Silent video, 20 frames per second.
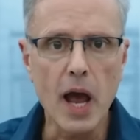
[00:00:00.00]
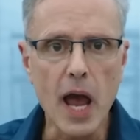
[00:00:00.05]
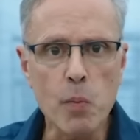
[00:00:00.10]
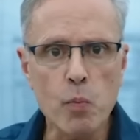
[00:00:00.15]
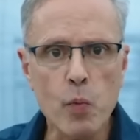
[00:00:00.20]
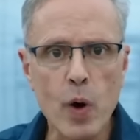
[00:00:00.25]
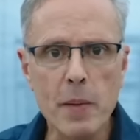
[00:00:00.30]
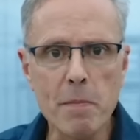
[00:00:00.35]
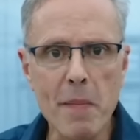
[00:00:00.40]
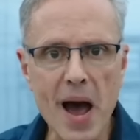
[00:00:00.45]

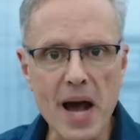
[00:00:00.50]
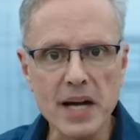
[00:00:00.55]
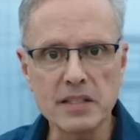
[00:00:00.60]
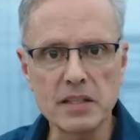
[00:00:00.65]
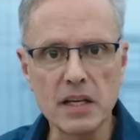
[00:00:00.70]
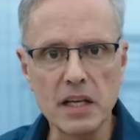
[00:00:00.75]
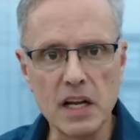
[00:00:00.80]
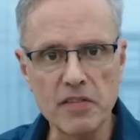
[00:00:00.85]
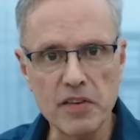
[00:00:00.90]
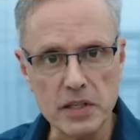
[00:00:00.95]
M1 Max
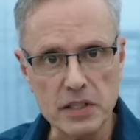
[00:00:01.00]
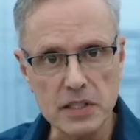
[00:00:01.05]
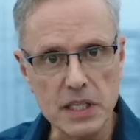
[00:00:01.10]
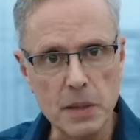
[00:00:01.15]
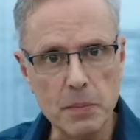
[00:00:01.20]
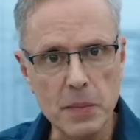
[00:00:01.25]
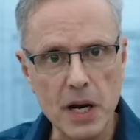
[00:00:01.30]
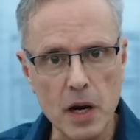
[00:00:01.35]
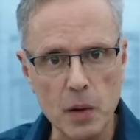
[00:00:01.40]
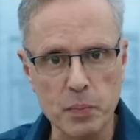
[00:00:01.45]
delivers
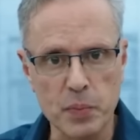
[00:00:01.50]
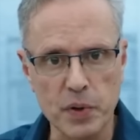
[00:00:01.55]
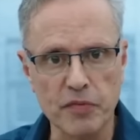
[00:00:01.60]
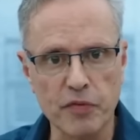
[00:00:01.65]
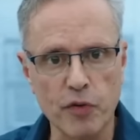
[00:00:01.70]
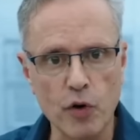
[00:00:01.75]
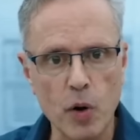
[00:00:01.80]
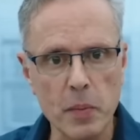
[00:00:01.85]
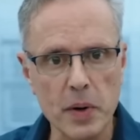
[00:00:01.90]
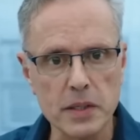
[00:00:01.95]
similar
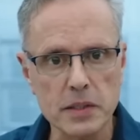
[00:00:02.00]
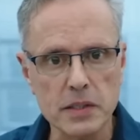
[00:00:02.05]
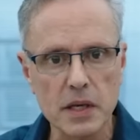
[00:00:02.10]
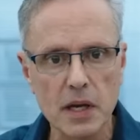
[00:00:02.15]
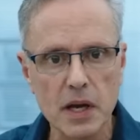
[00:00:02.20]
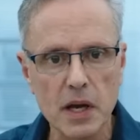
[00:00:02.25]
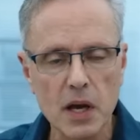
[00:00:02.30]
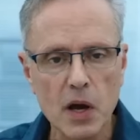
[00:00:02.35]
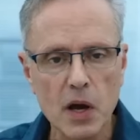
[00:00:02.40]
performance